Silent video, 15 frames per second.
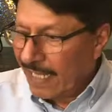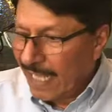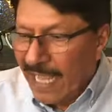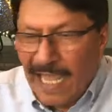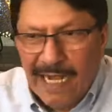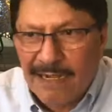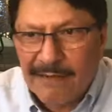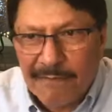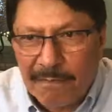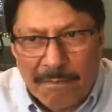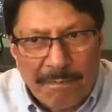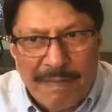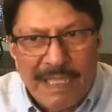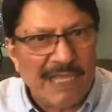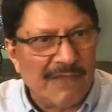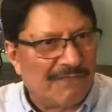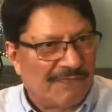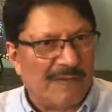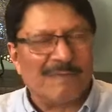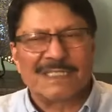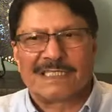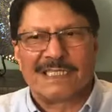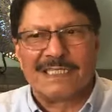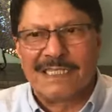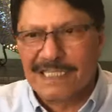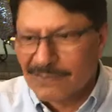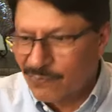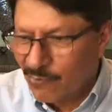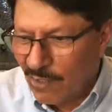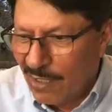And being famous in
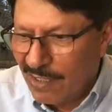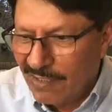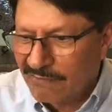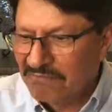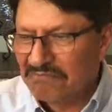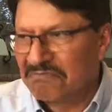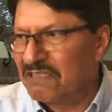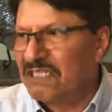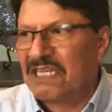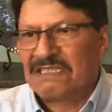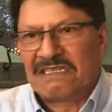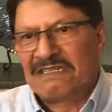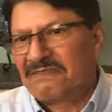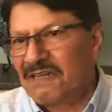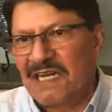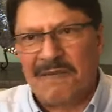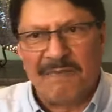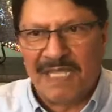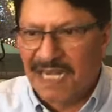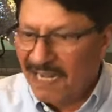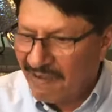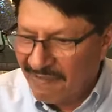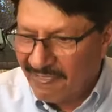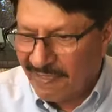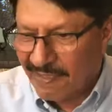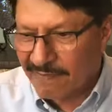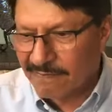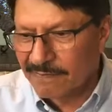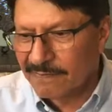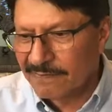this world, it doesn't really mean anything.
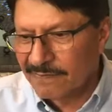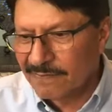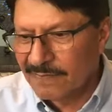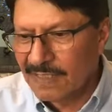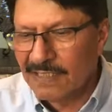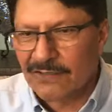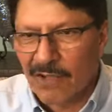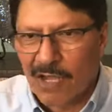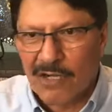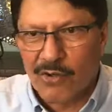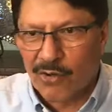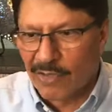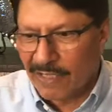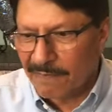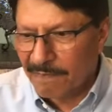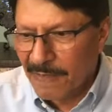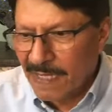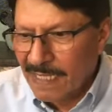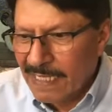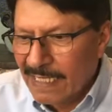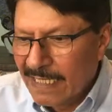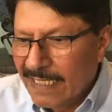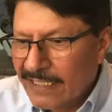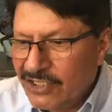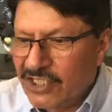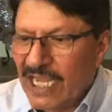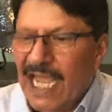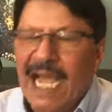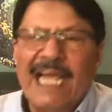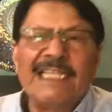It's all going.
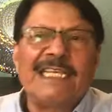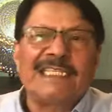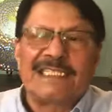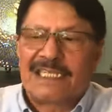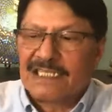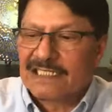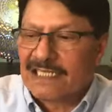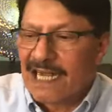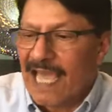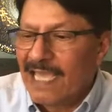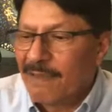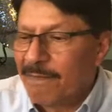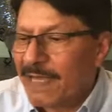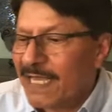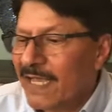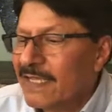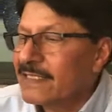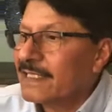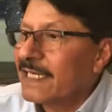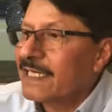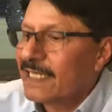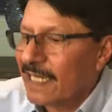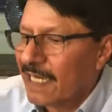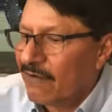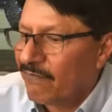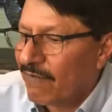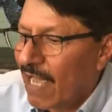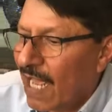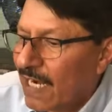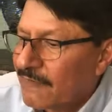Jihad is disliked because it
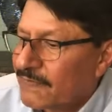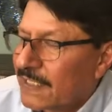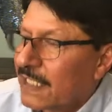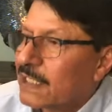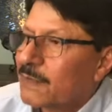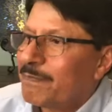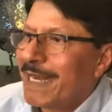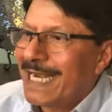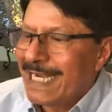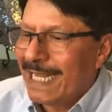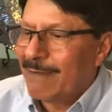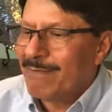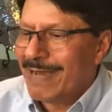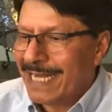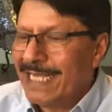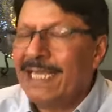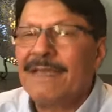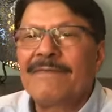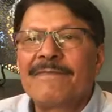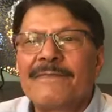involves spending money,